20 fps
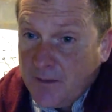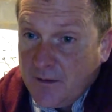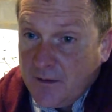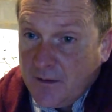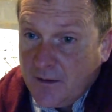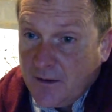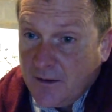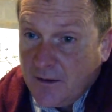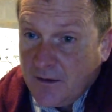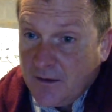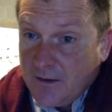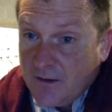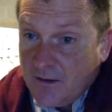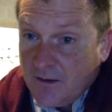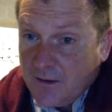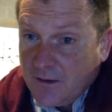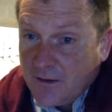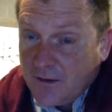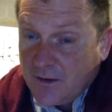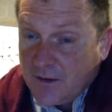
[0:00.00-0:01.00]

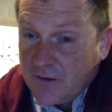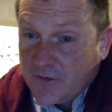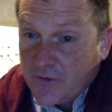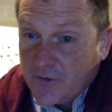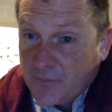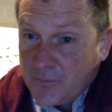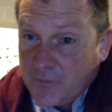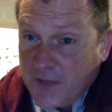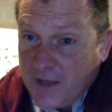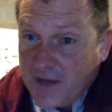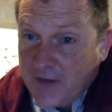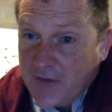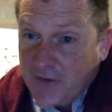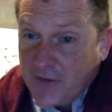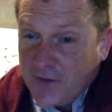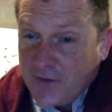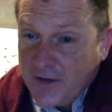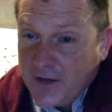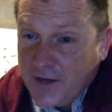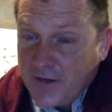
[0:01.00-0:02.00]
All right, so I'm trying
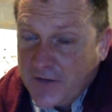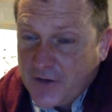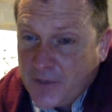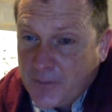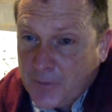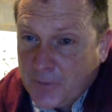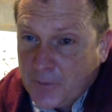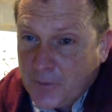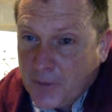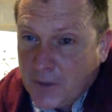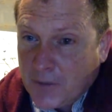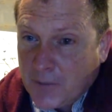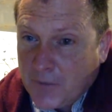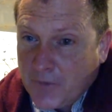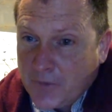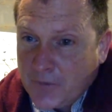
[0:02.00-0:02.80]
to catch up with where I was